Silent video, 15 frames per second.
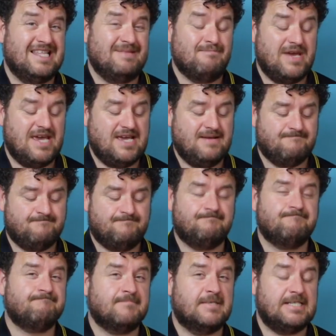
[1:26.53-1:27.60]
B,
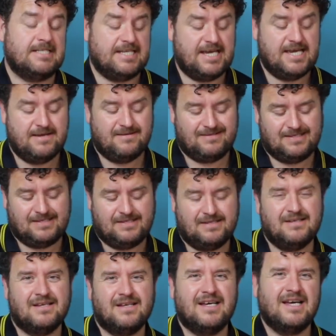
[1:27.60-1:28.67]
C,
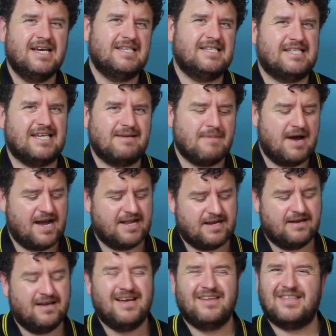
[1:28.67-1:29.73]
C
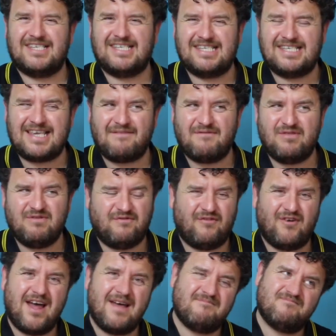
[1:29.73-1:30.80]
minor. The 7th
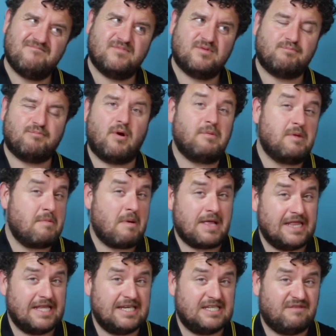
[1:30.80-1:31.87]
fret is probably
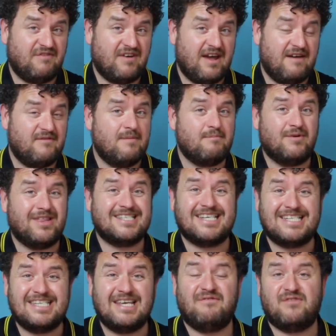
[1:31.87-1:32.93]
my least favourite, but it's
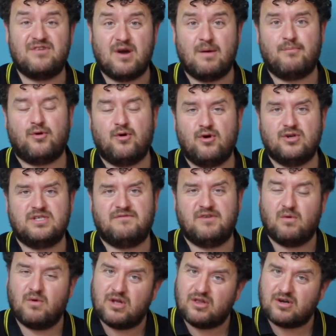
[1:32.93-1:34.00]
a different approach if
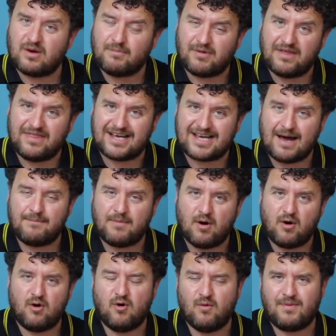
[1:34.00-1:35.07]
you want to look at playing the
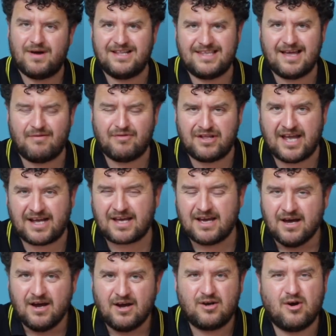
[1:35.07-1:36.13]
capo up and down the neck.
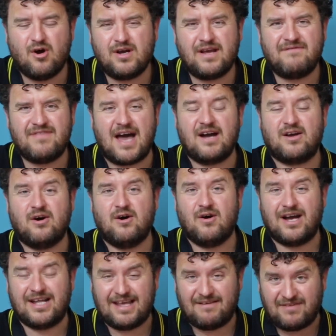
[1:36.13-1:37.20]
Go give that a
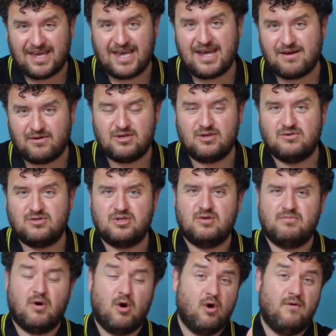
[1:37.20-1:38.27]
go, and if you're here on
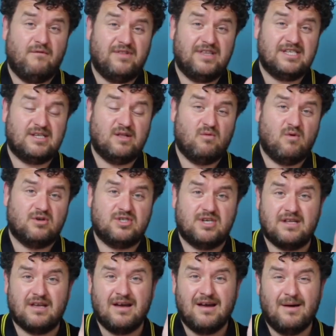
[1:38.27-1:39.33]
YouTube, hopefully still
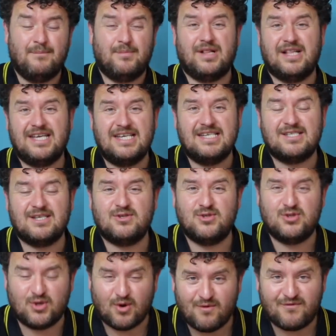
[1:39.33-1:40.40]
watching, please
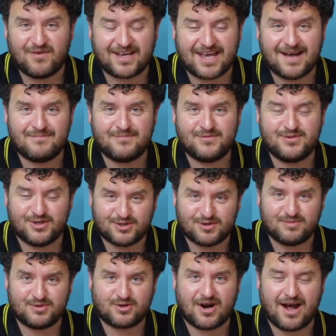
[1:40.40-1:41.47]
don't forget to
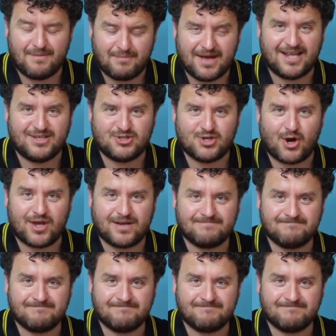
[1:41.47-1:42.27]
subscribe. Enjoy.